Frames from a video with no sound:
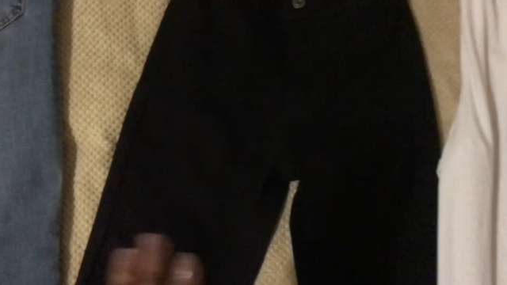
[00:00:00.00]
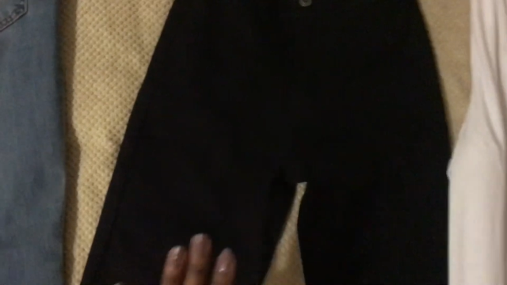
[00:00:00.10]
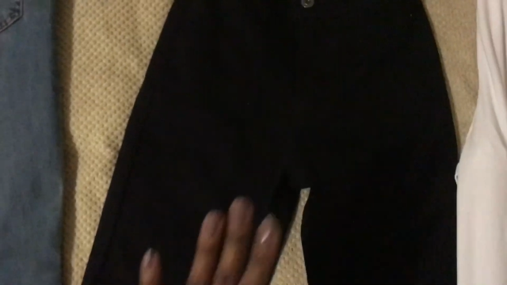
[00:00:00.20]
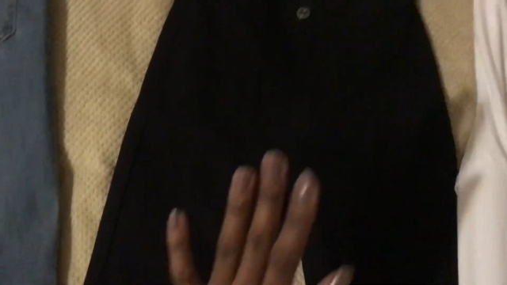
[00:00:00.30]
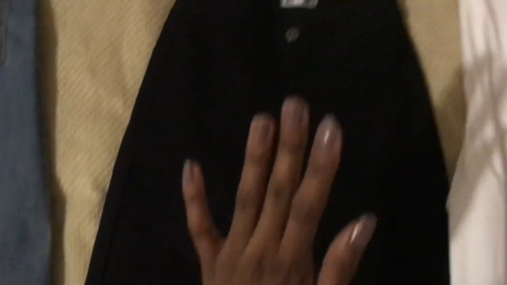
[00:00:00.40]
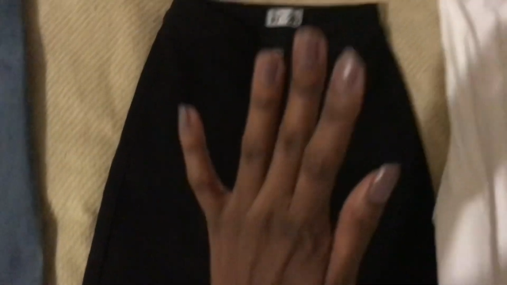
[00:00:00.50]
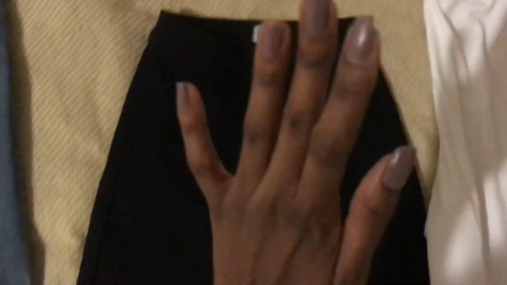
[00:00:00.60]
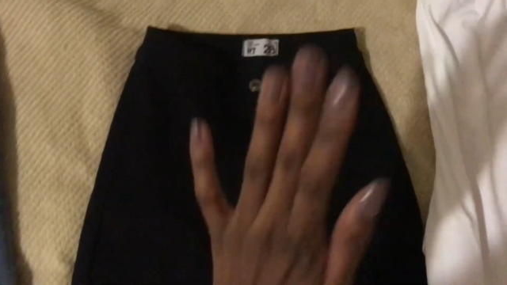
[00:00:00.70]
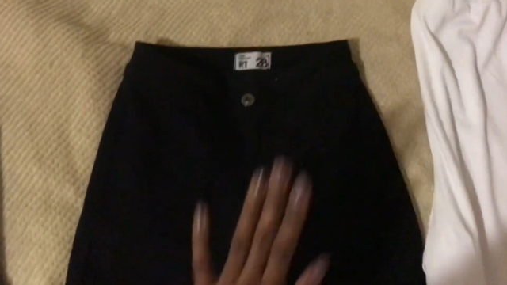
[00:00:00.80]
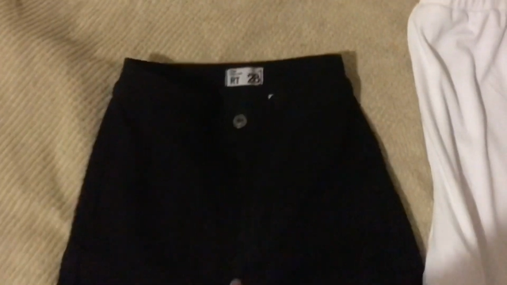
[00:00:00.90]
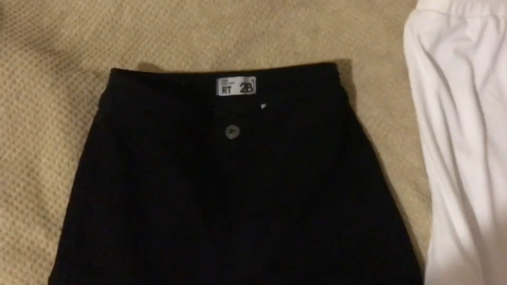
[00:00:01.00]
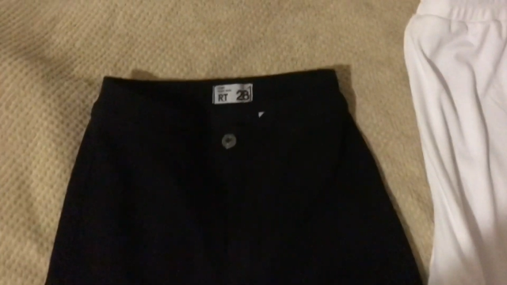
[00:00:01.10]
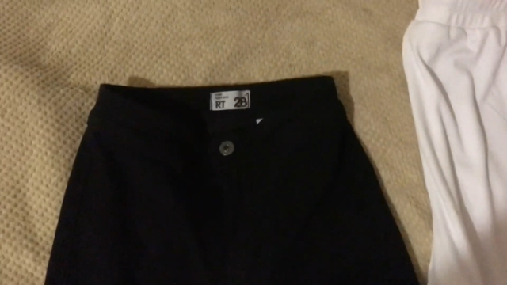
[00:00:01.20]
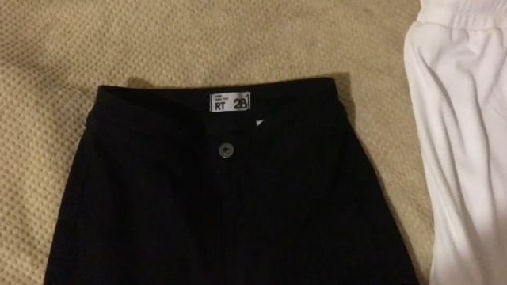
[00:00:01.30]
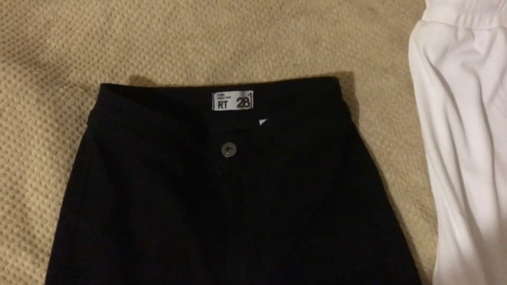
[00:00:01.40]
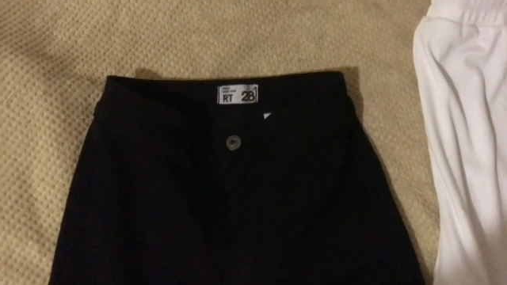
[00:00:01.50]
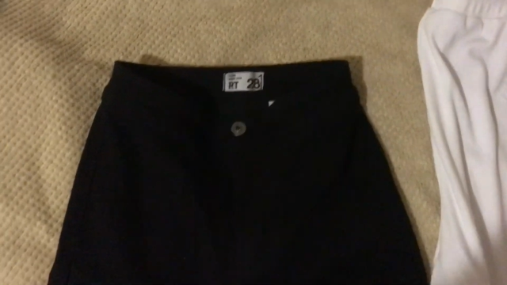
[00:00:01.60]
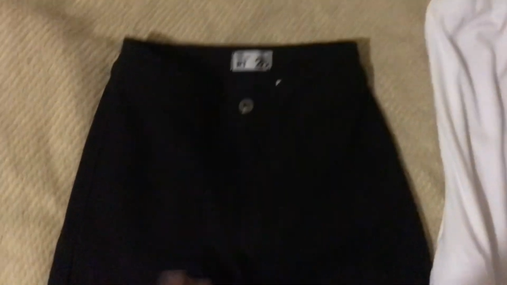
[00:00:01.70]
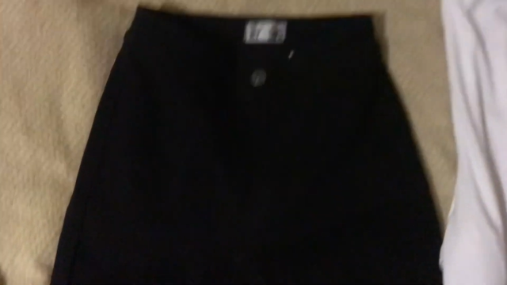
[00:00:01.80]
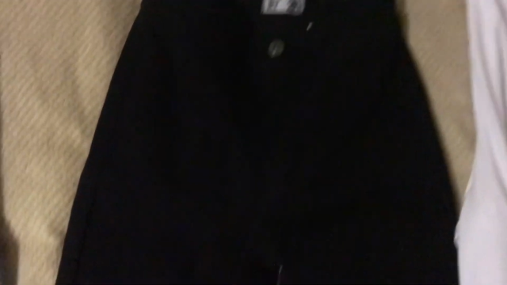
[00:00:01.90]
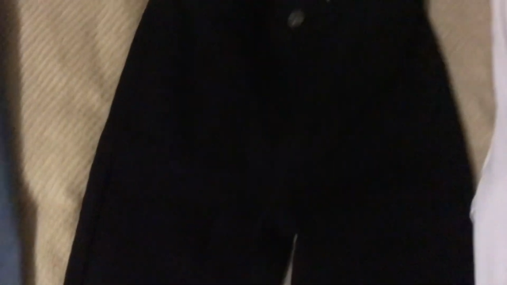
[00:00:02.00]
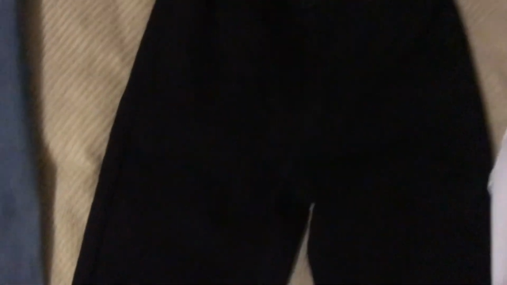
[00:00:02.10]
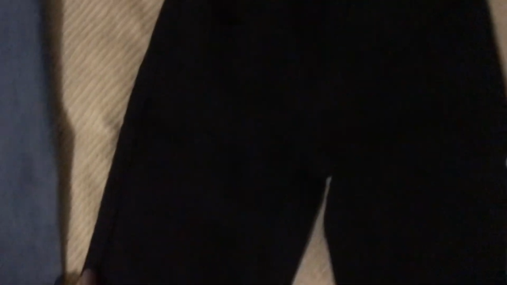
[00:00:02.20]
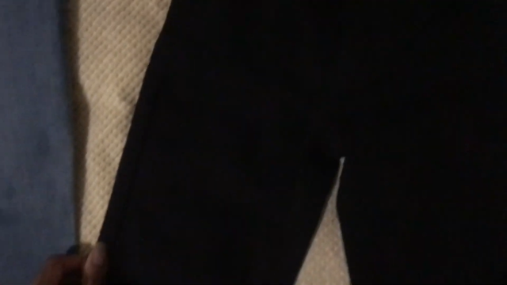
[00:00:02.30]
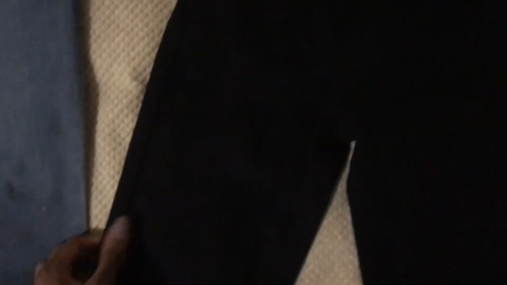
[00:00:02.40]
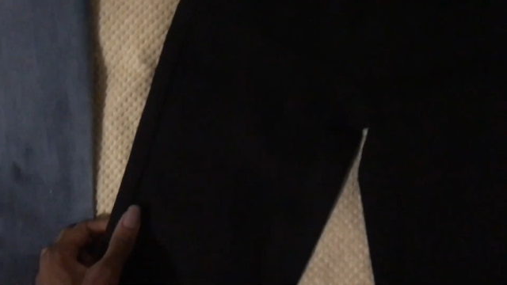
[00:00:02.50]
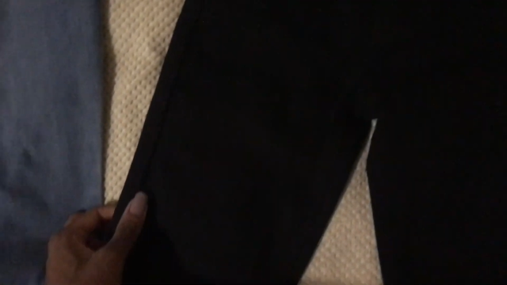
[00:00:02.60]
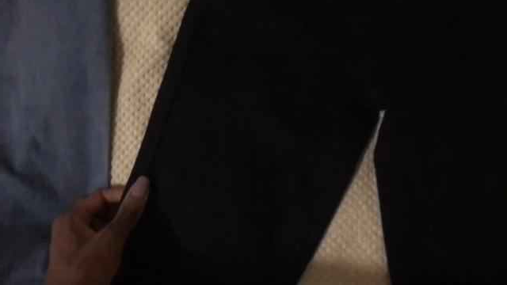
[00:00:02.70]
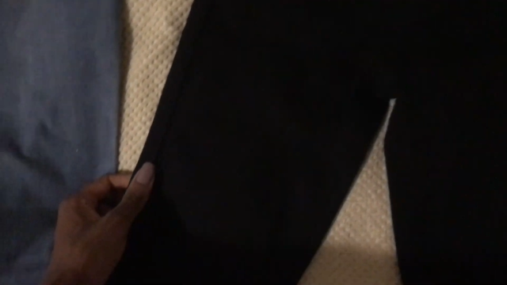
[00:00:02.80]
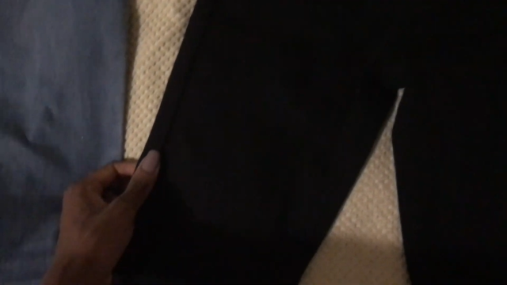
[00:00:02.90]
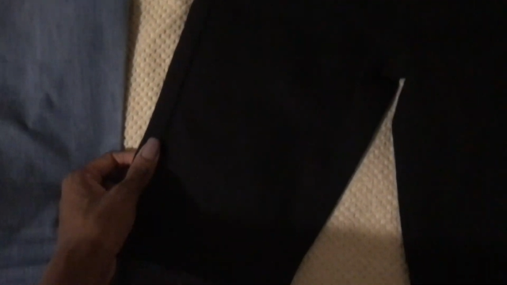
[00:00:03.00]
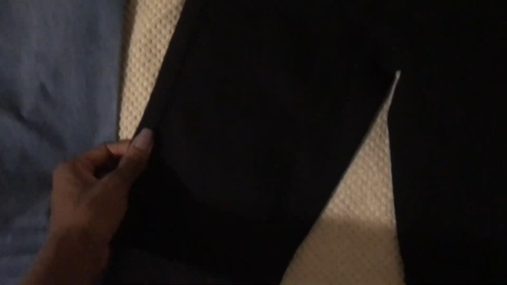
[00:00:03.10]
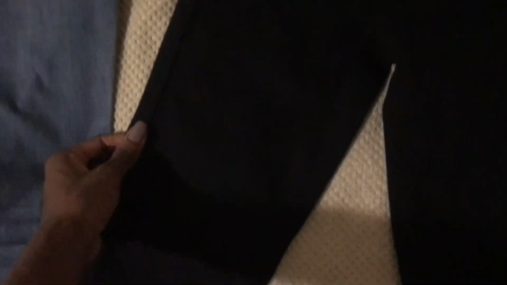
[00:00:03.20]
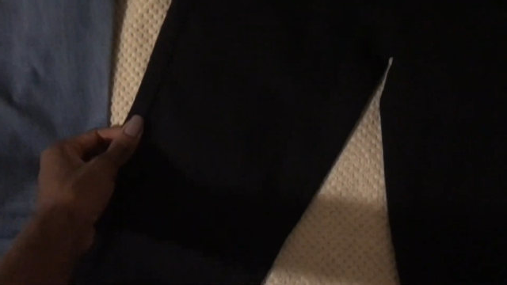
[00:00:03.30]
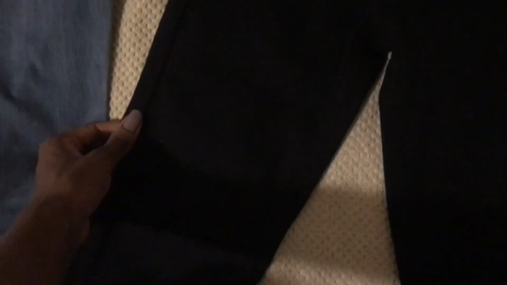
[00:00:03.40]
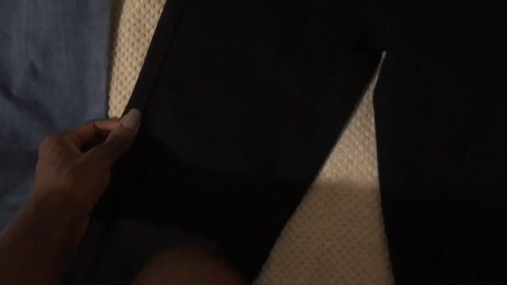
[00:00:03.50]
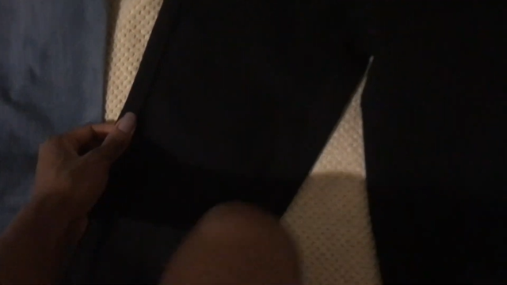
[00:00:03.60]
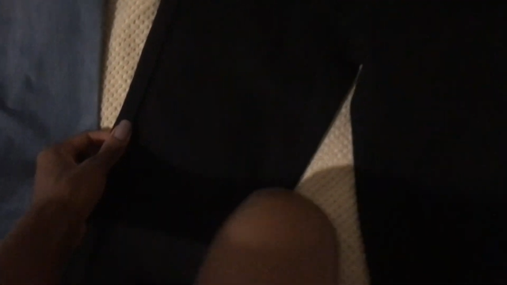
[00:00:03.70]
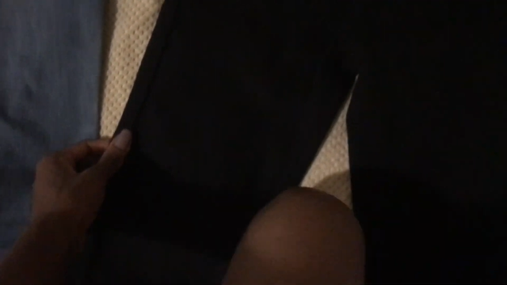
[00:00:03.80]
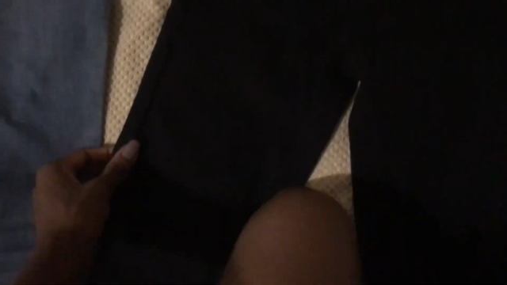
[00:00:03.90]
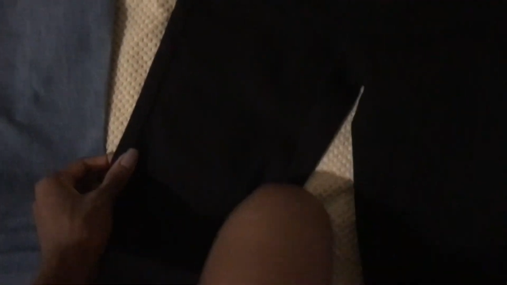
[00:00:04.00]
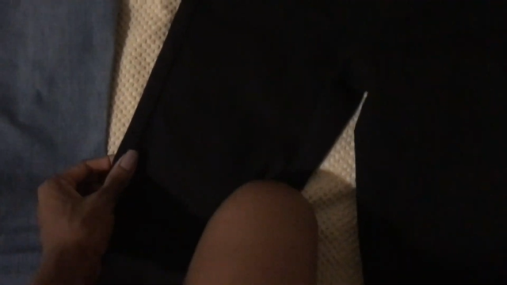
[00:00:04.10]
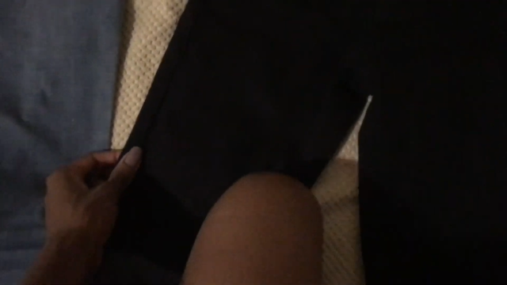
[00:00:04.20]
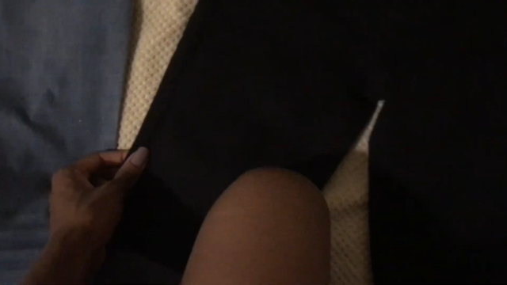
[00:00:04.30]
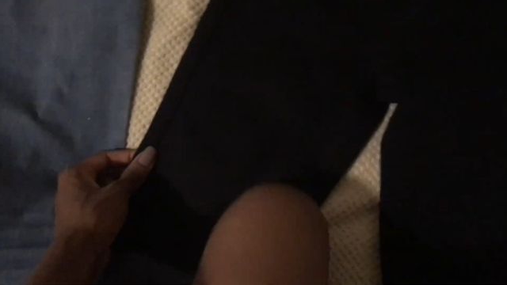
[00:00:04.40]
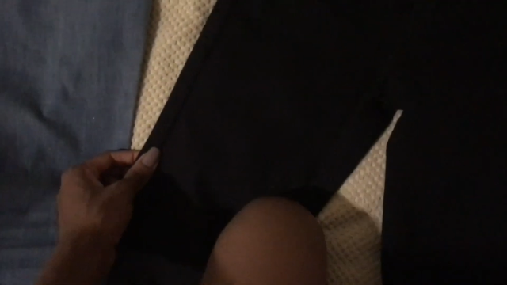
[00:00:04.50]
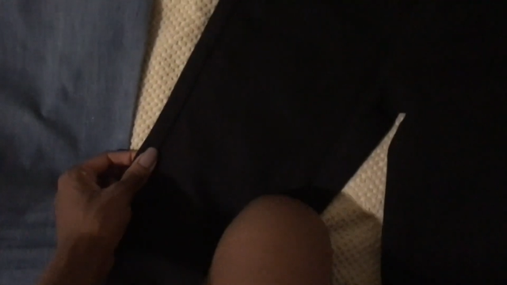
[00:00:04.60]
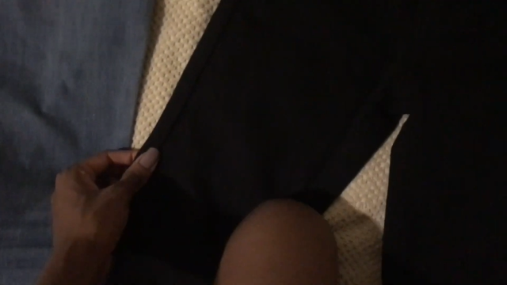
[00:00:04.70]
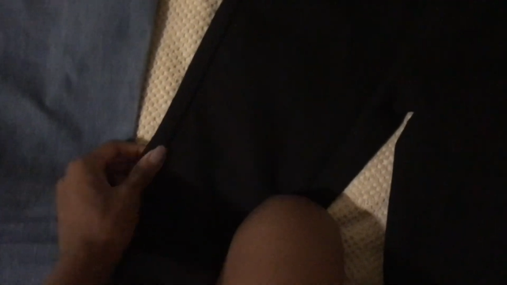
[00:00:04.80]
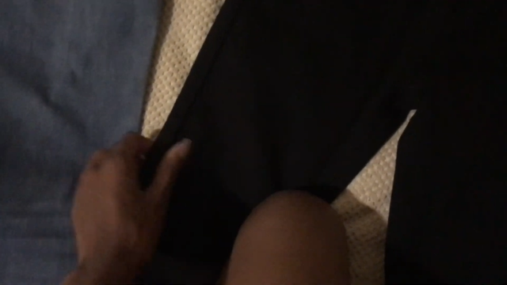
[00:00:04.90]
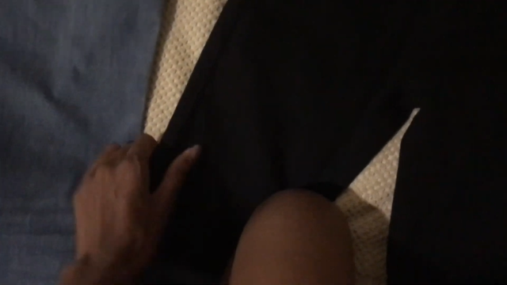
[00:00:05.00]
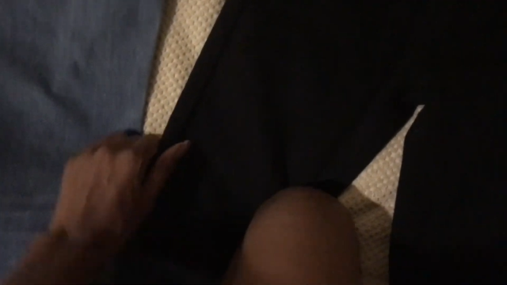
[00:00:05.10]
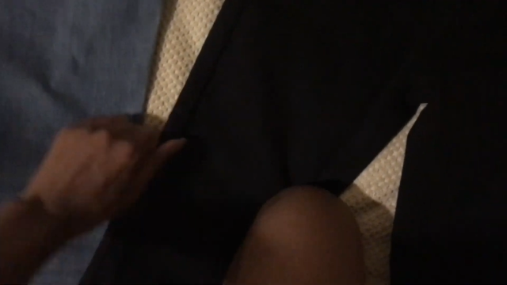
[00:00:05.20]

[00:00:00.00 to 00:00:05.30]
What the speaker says: Nobody's mouth can be seen.